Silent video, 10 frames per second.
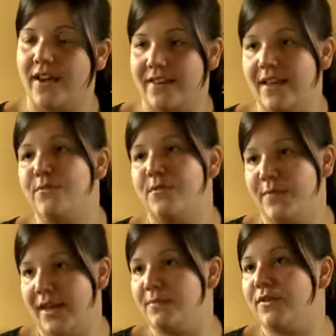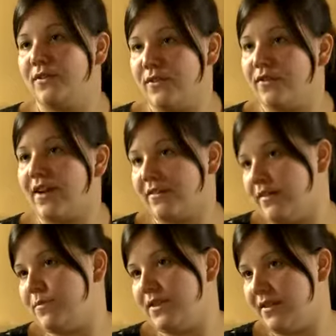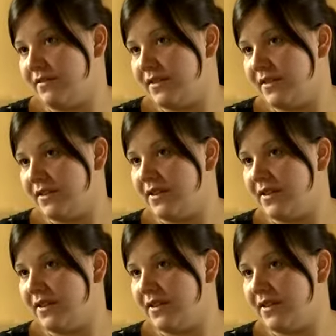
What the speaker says: and they would be able to correct themselves.